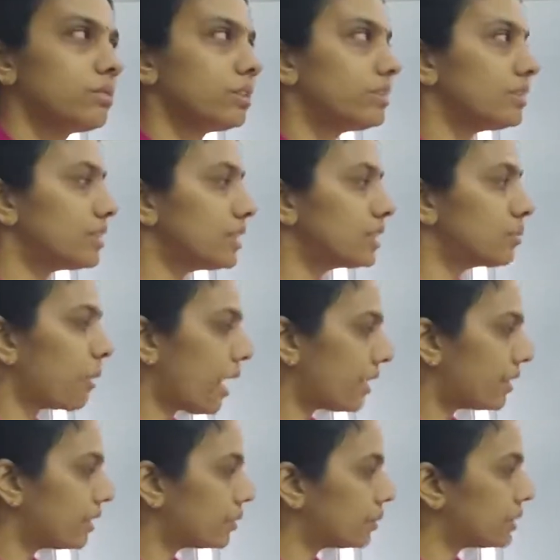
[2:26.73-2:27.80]
this is
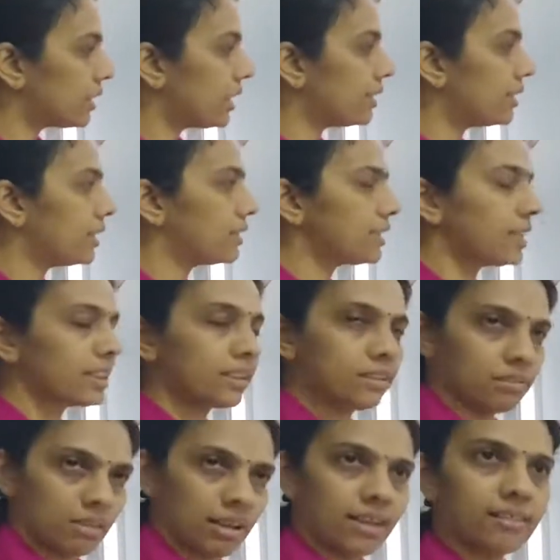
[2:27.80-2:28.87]
magnetostatics
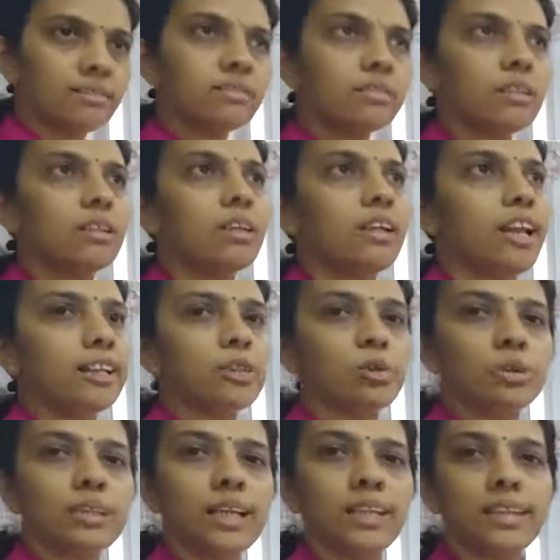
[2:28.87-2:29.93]
and
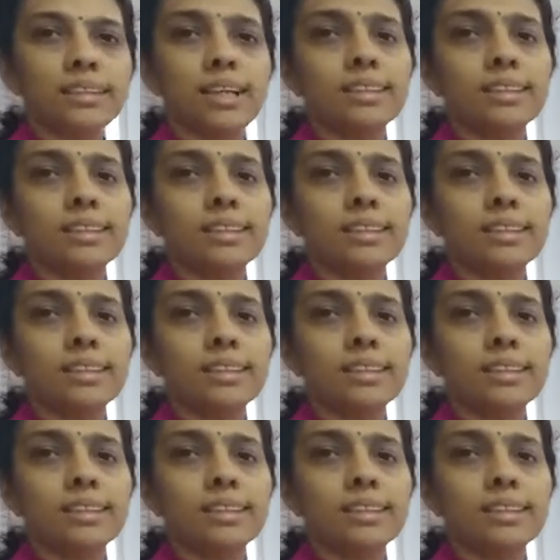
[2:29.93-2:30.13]
electrostatic,